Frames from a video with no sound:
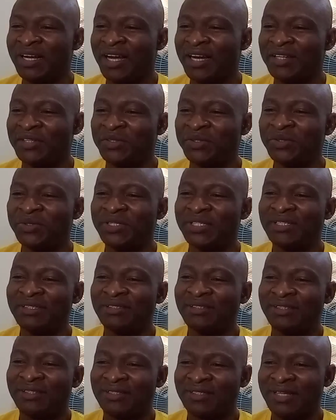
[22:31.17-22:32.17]
and
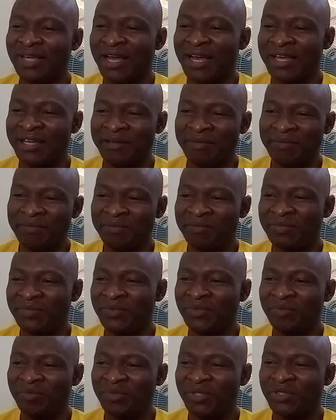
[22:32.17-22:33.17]
using the time
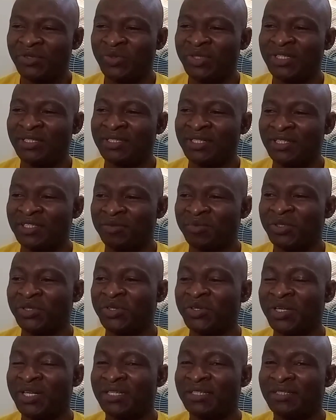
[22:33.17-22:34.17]
between the
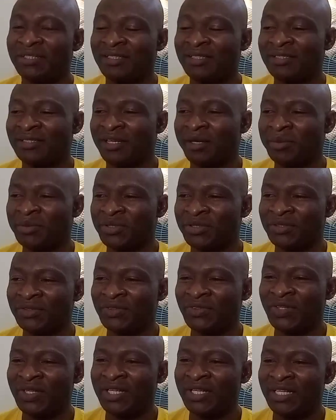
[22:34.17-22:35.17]
transmission and the
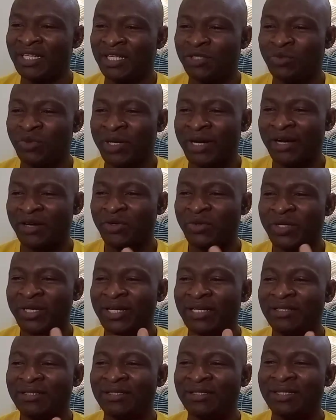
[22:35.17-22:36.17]
reception, it will
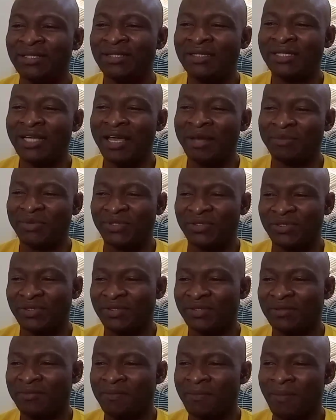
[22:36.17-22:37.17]
calculate the
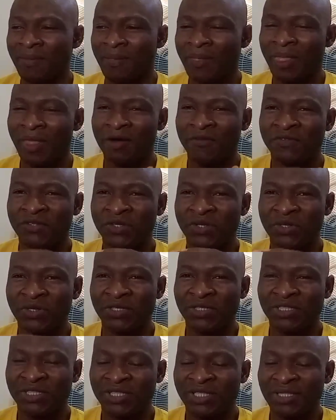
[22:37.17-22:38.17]
depths of the
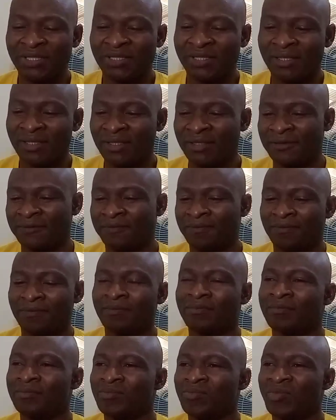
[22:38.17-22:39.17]
originating
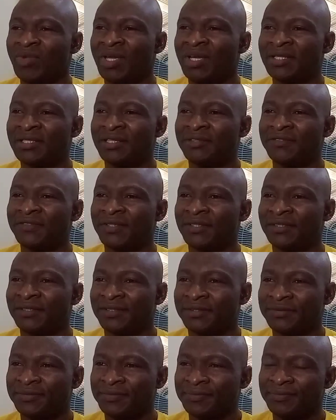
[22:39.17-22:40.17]

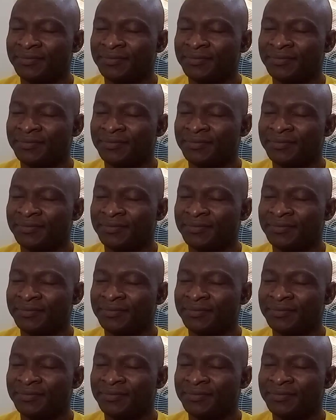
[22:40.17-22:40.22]
interface.